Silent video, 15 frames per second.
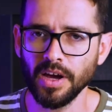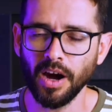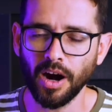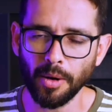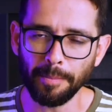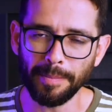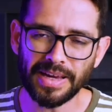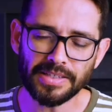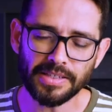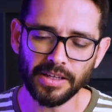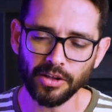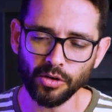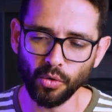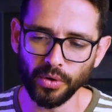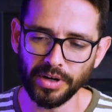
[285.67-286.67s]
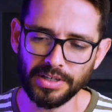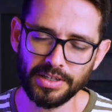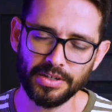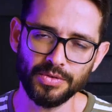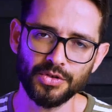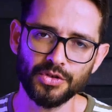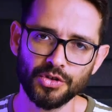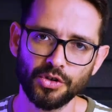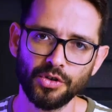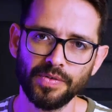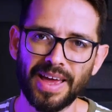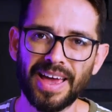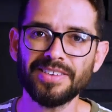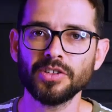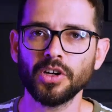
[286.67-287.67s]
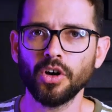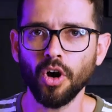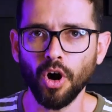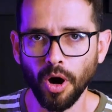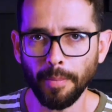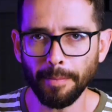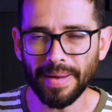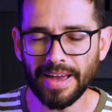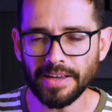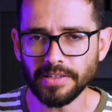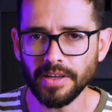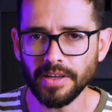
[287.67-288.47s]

are basically going to serve as a compass